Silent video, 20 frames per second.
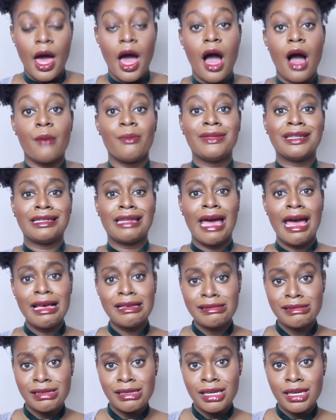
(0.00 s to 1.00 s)

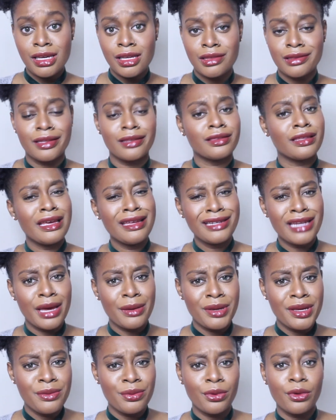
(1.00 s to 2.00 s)
Lastly,
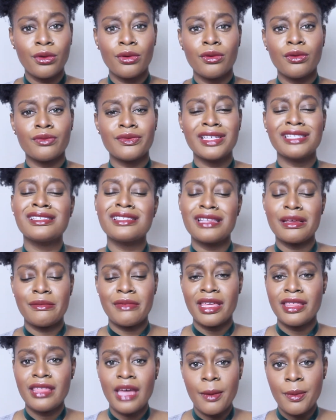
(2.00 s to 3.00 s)
this is
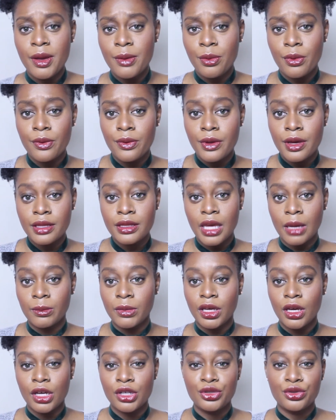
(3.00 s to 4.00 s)
a myth that people think
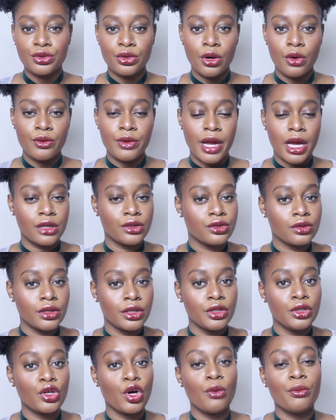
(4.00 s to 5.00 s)
that because you go
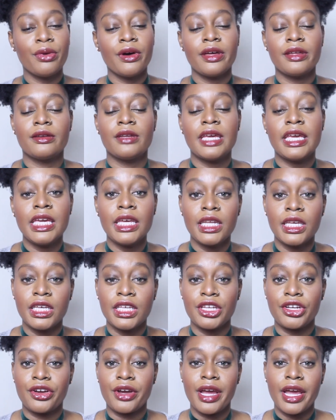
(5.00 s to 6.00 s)
natural and you don't put heat
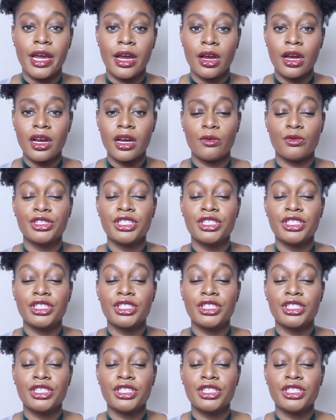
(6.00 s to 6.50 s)
in your hair,